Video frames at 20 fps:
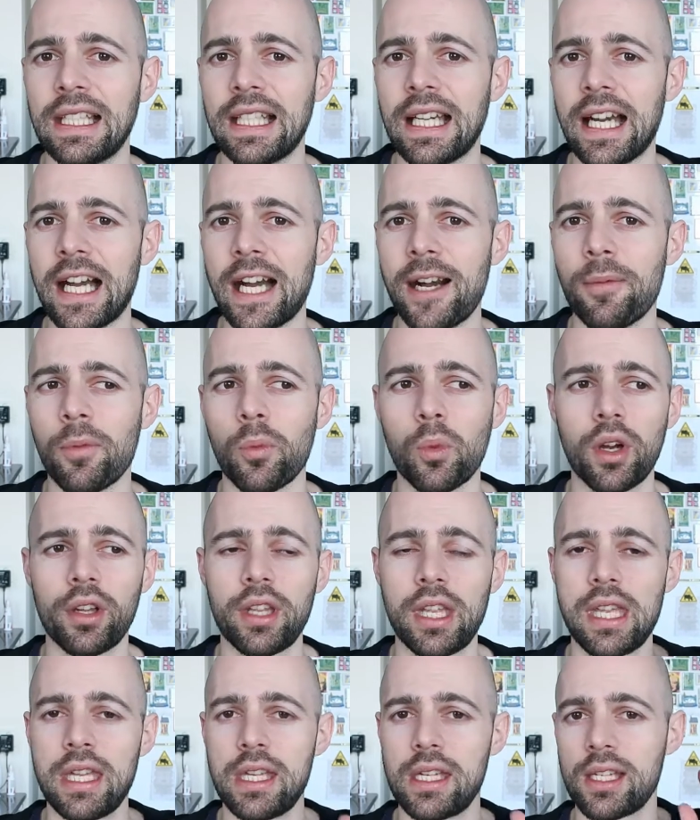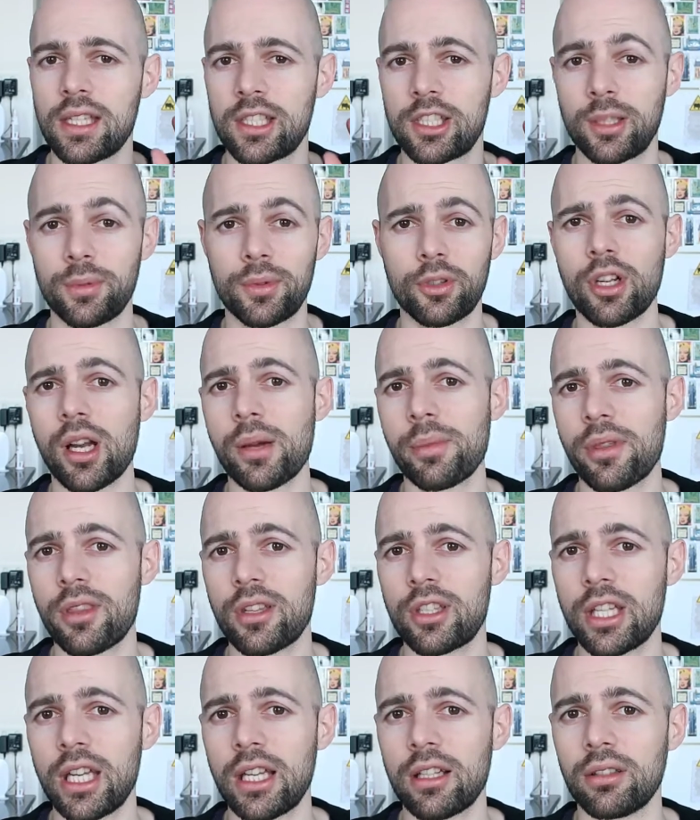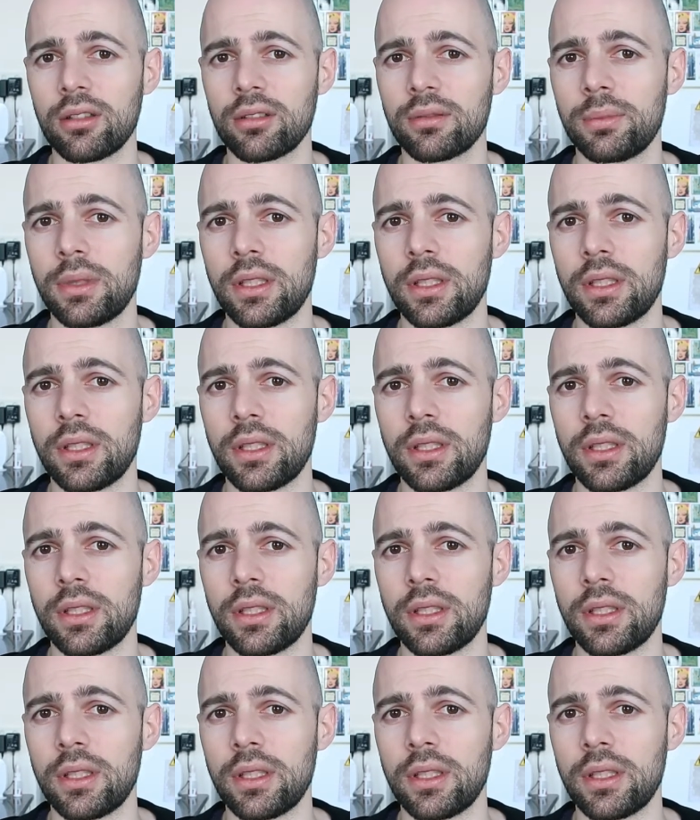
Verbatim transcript: Um, while you're here, subscribe to the channel